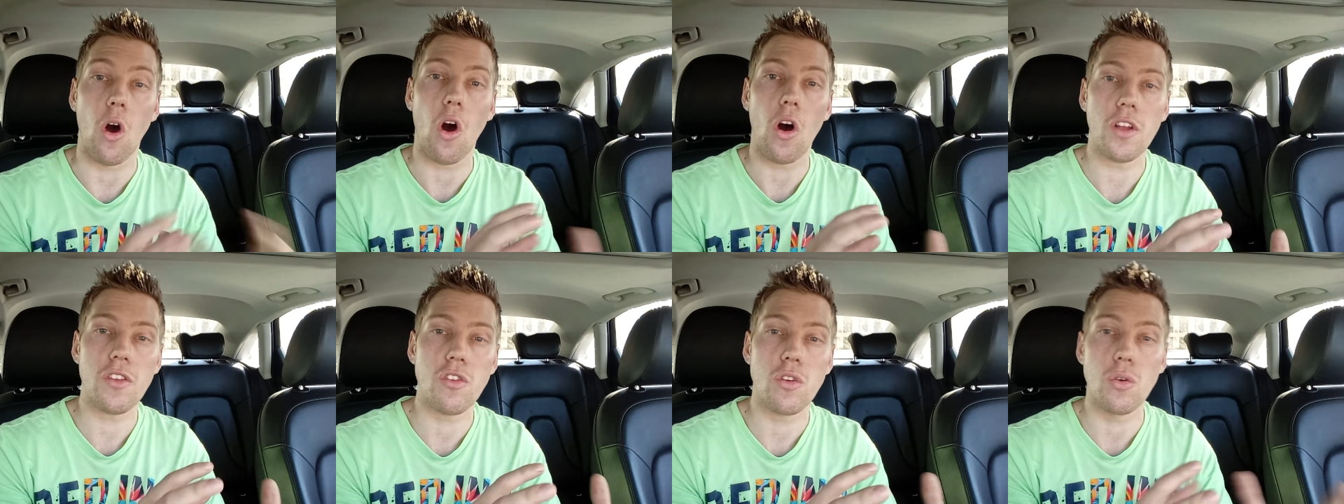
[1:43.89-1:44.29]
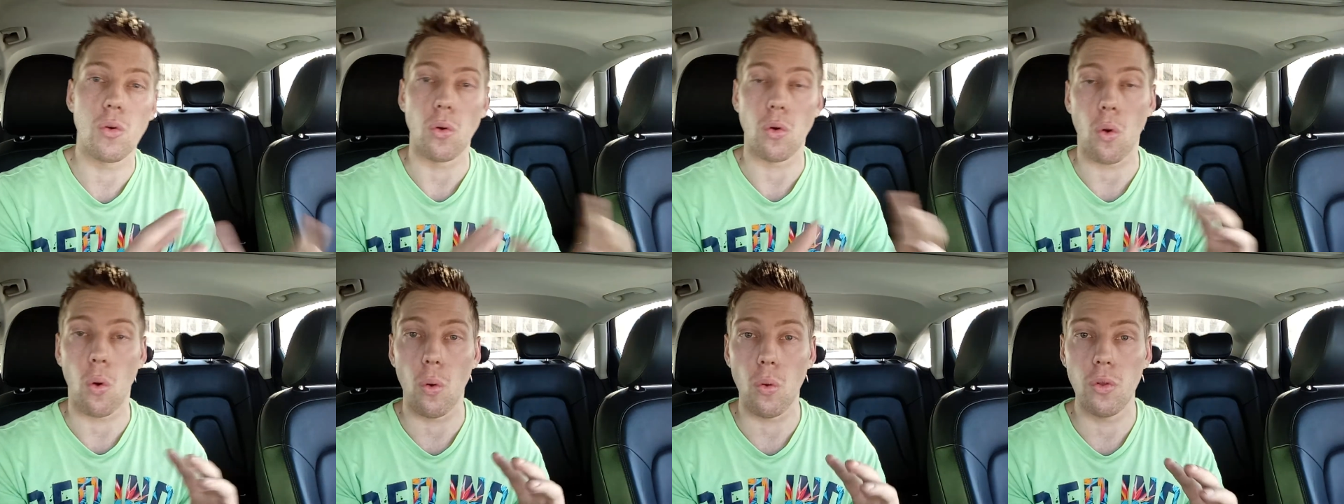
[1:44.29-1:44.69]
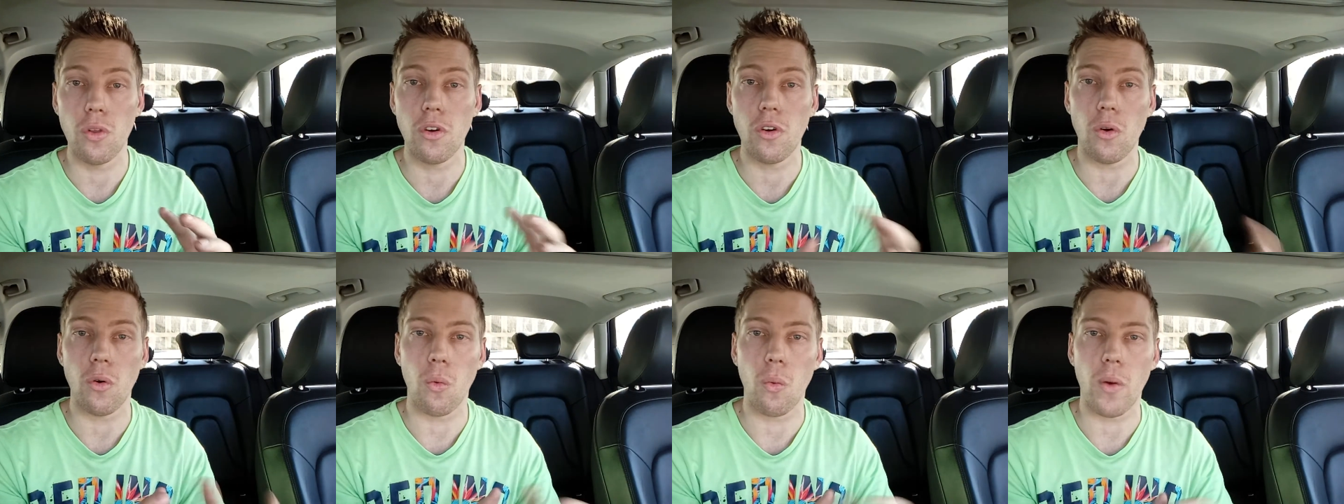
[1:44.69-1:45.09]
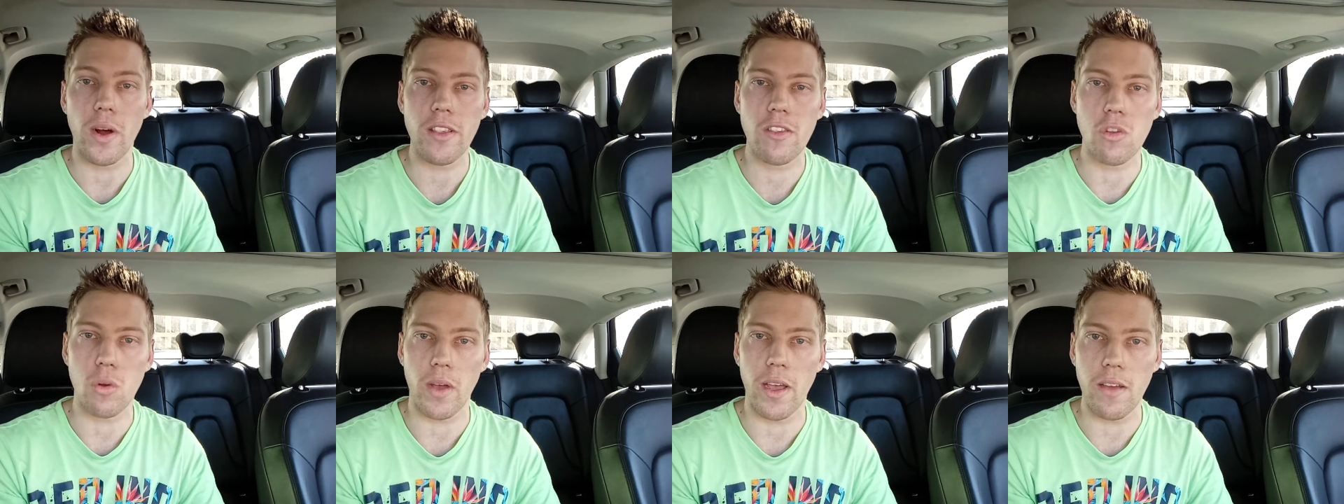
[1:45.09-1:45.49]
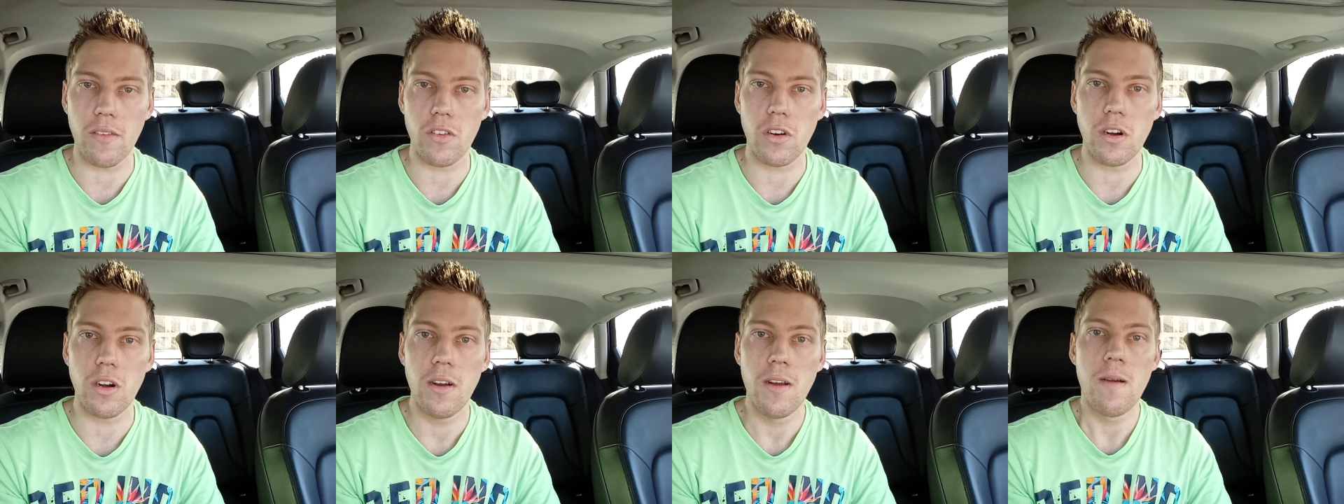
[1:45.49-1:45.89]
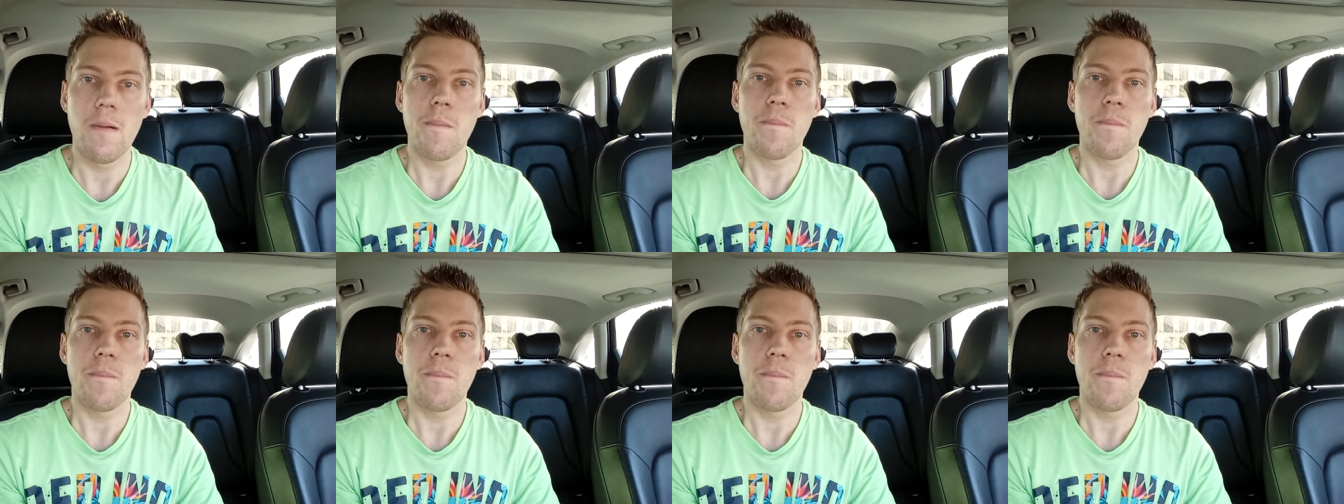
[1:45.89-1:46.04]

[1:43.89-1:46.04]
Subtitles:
hotter or colder or whatsoever.